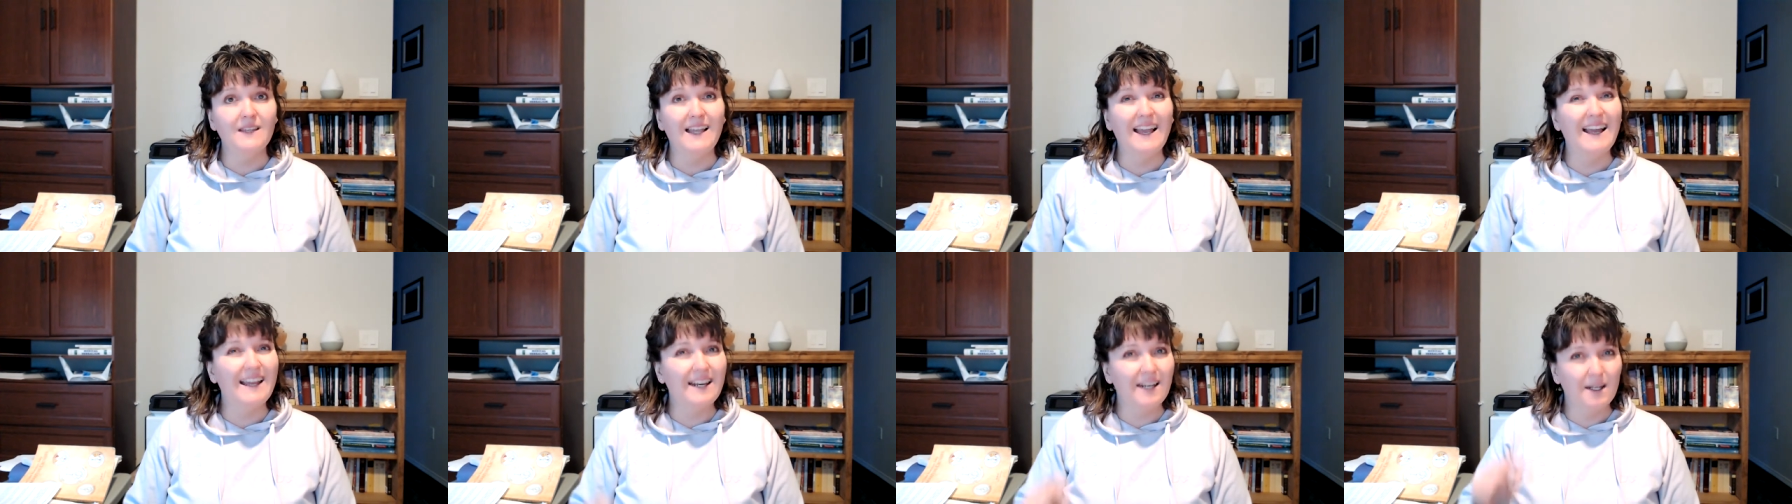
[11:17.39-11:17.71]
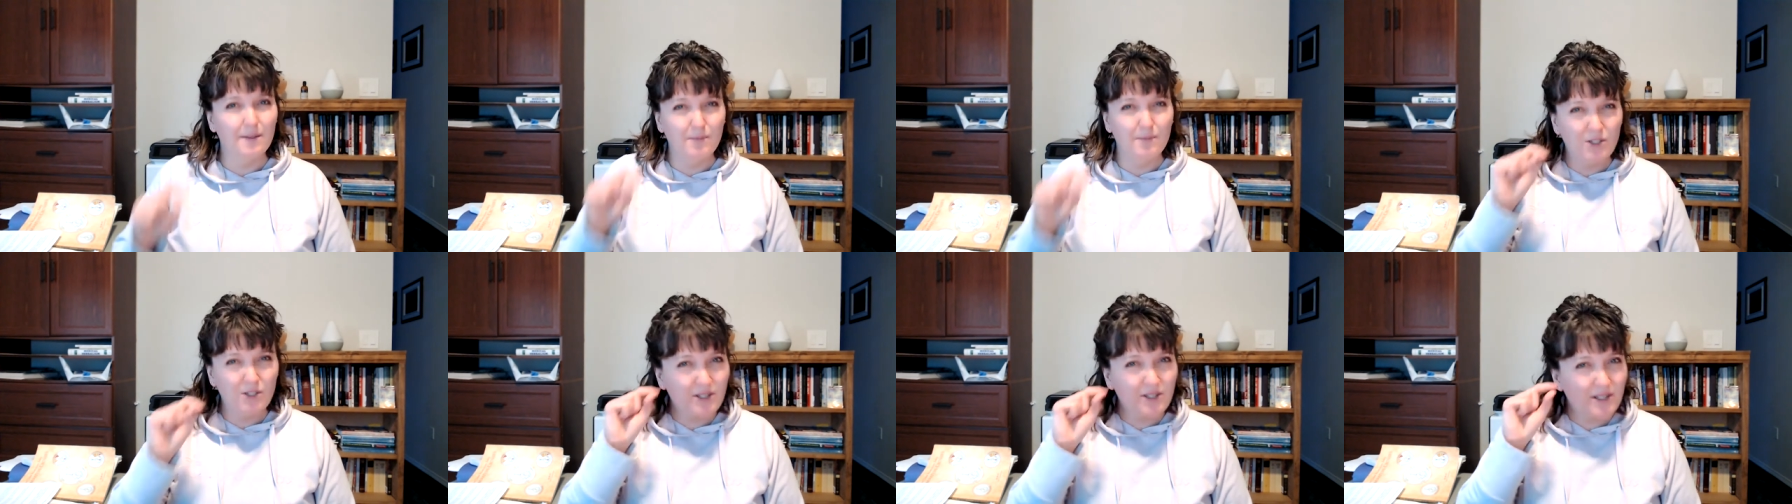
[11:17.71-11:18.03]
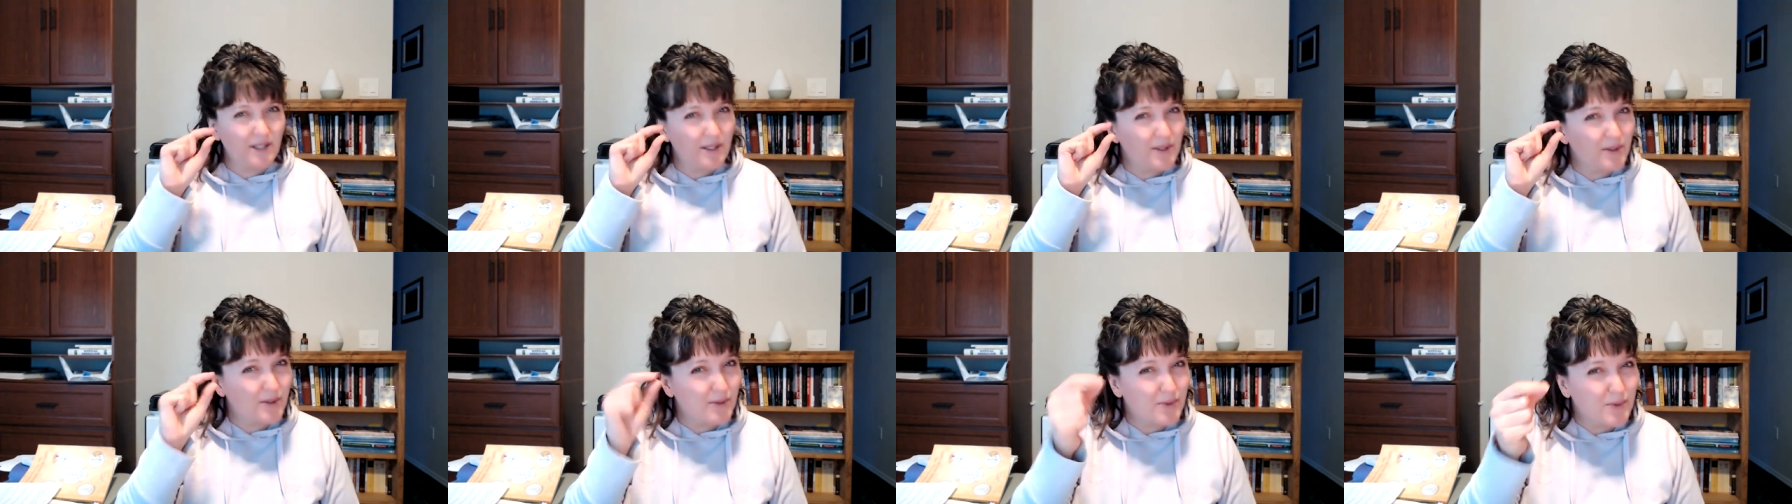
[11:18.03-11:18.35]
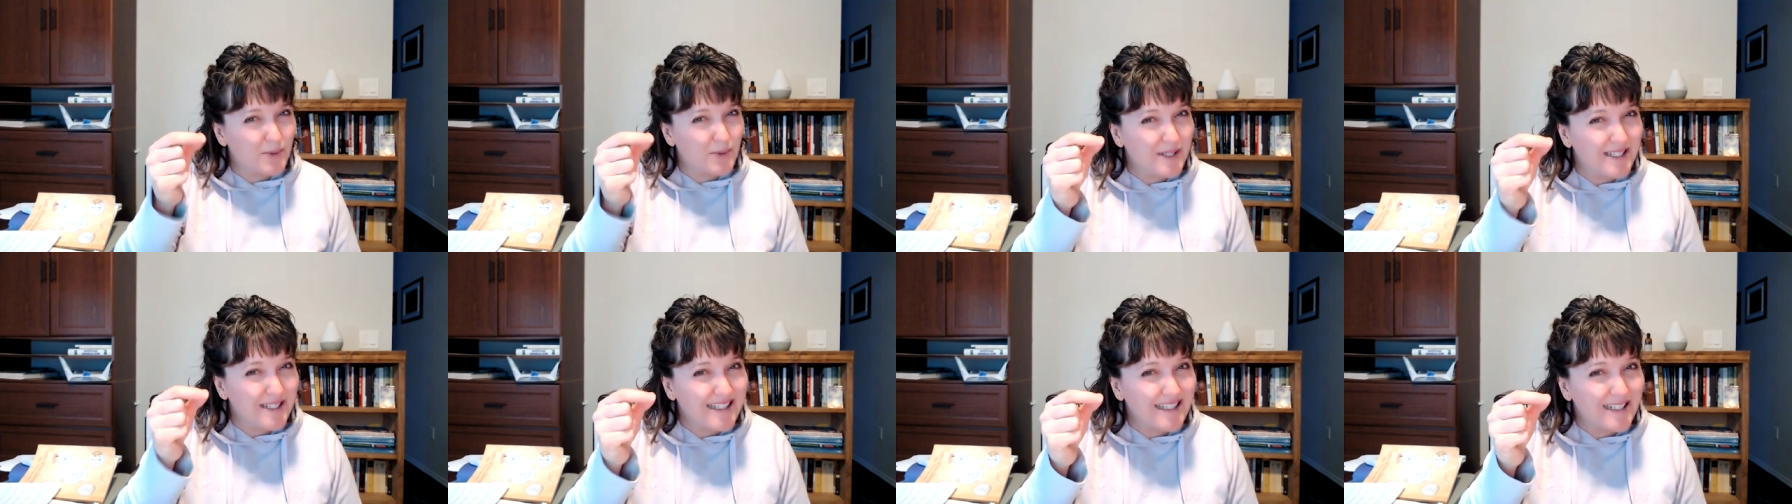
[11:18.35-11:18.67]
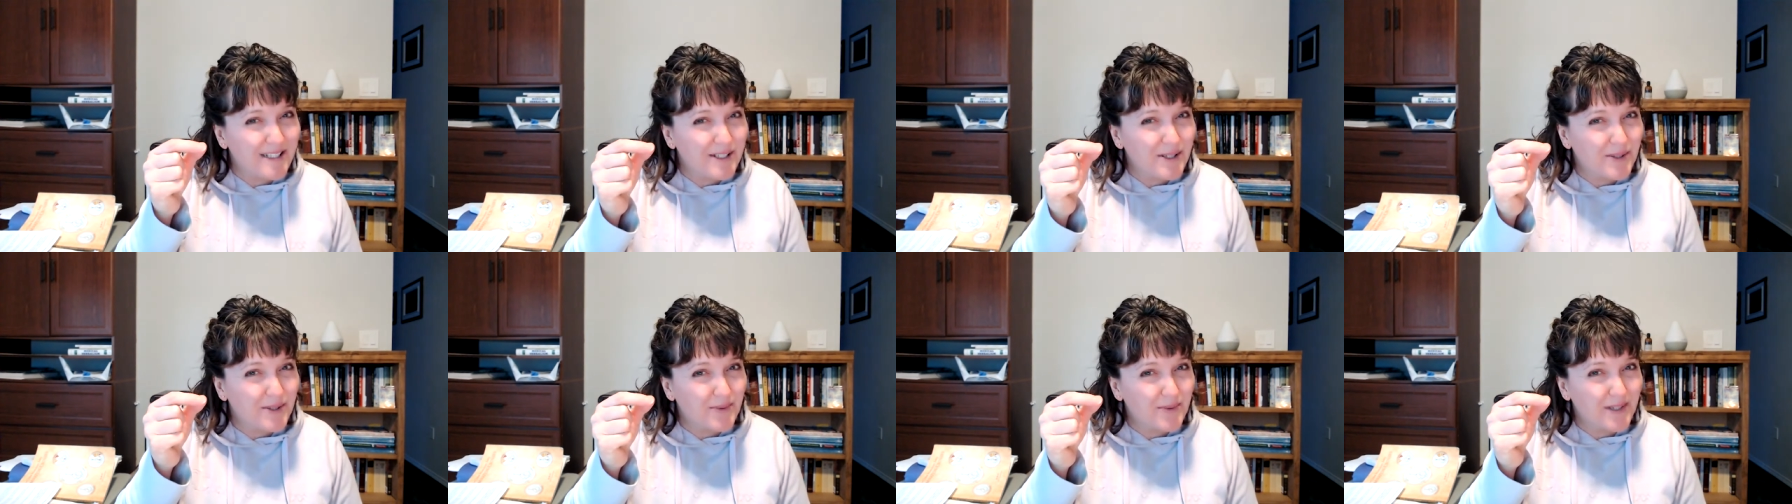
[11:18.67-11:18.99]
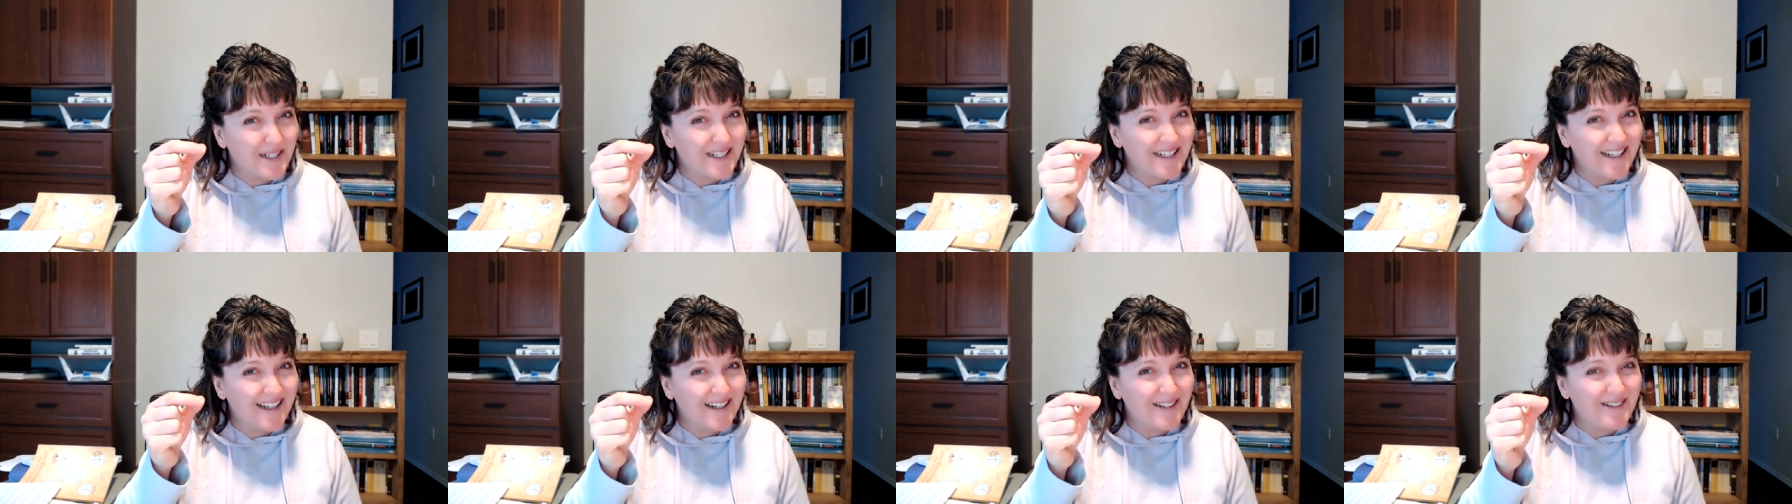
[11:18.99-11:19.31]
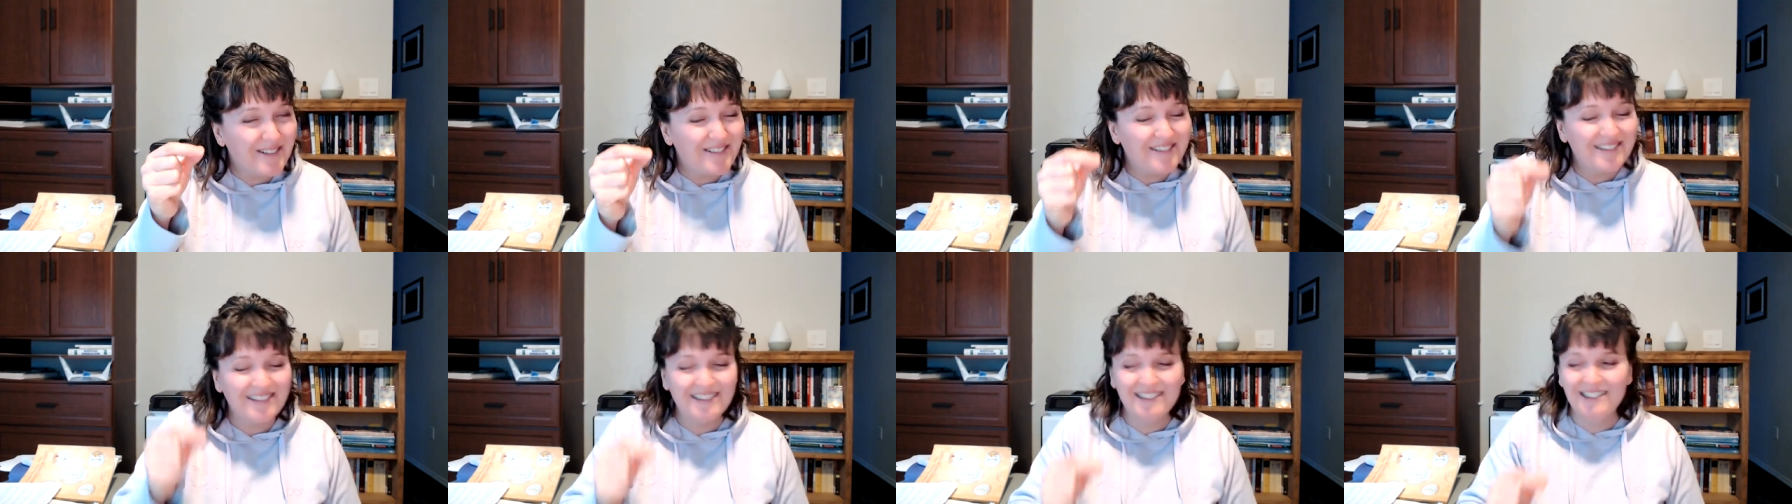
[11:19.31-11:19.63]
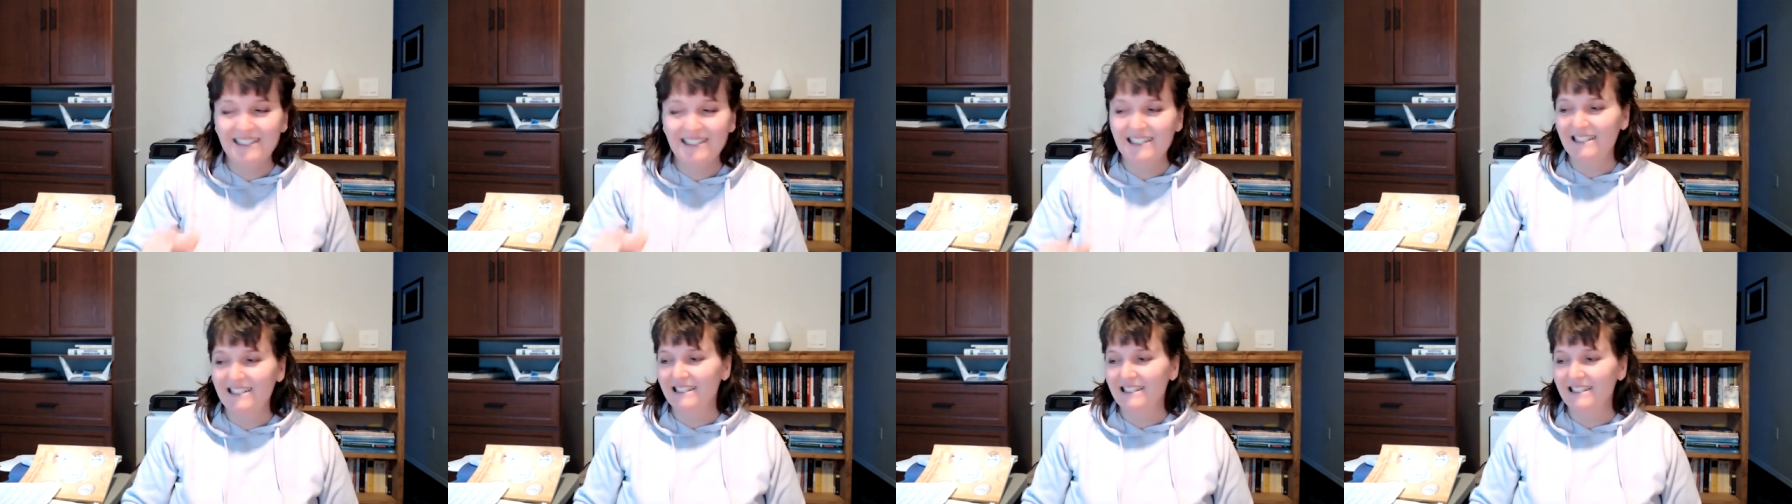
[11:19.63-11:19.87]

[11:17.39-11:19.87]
And I'm just going to throw this in here right now.